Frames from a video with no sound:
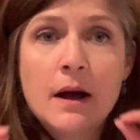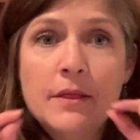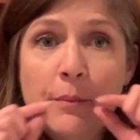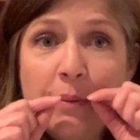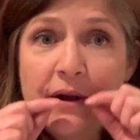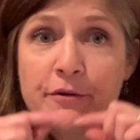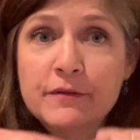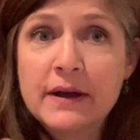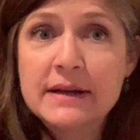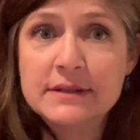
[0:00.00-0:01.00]
The
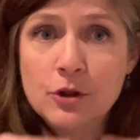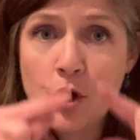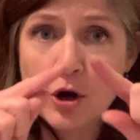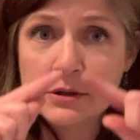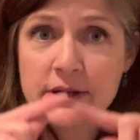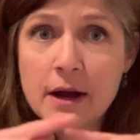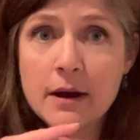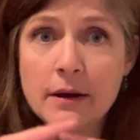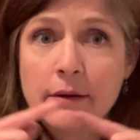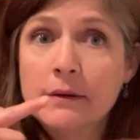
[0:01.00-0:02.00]
butterfly has a long
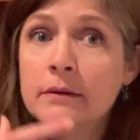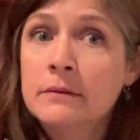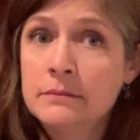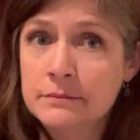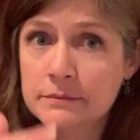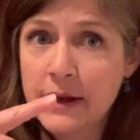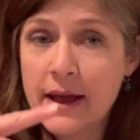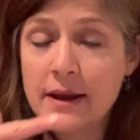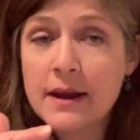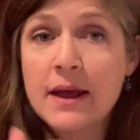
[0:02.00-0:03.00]
tongue,
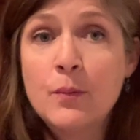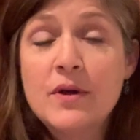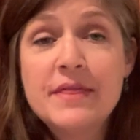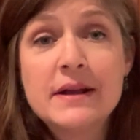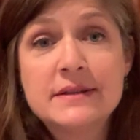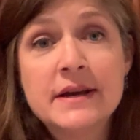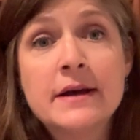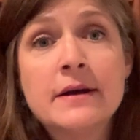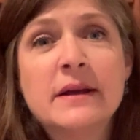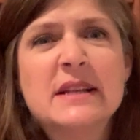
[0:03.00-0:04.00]
and with that
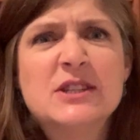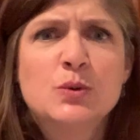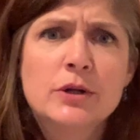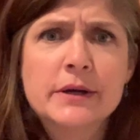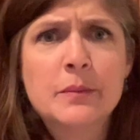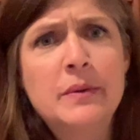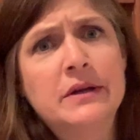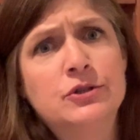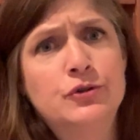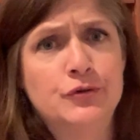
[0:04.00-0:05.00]
tongue, it's sort of like a
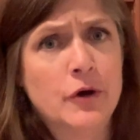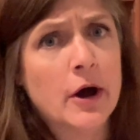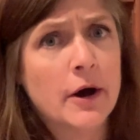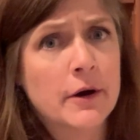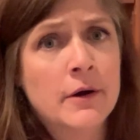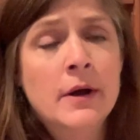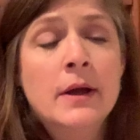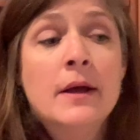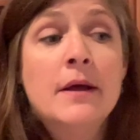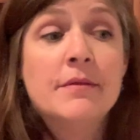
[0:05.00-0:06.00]
big straw.
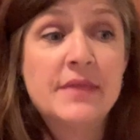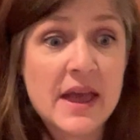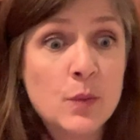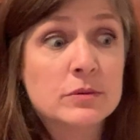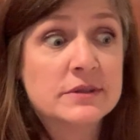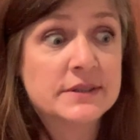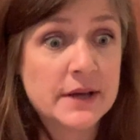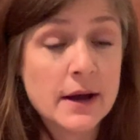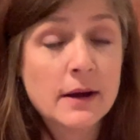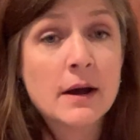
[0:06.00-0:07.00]
They will
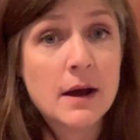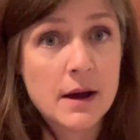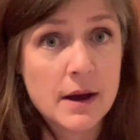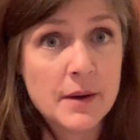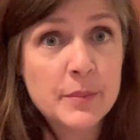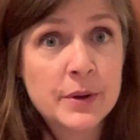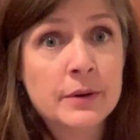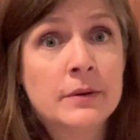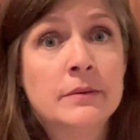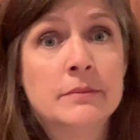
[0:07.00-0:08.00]
suck up
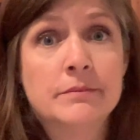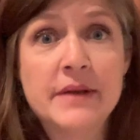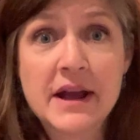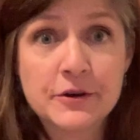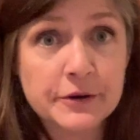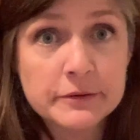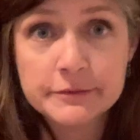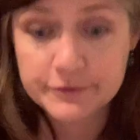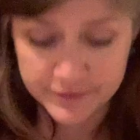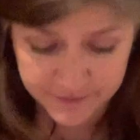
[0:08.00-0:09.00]
nectar
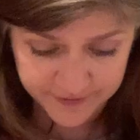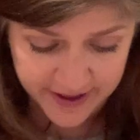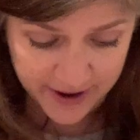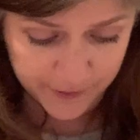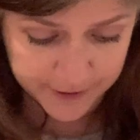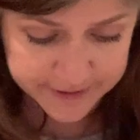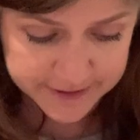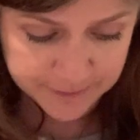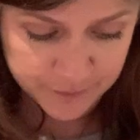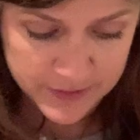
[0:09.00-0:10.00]
from flowers.
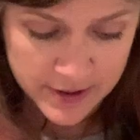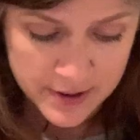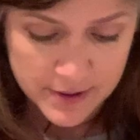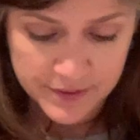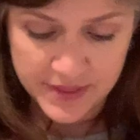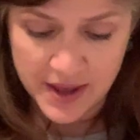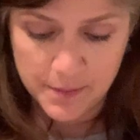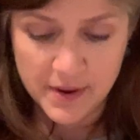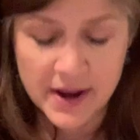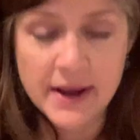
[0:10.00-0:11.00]
They
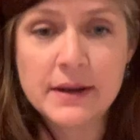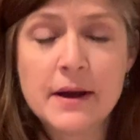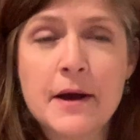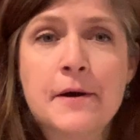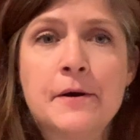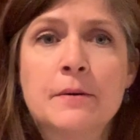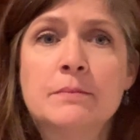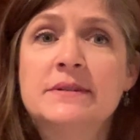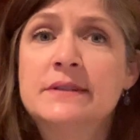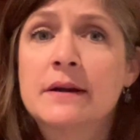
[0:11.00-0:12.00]
might
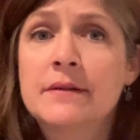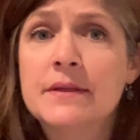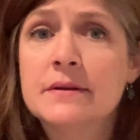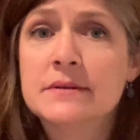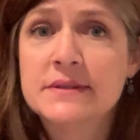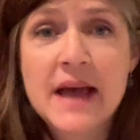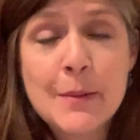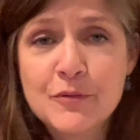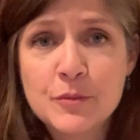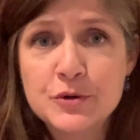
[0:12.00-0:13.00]
suck the
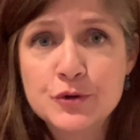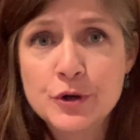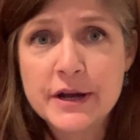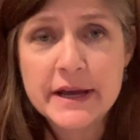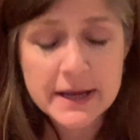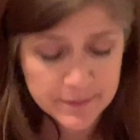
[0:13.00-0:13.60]
sap from a tree.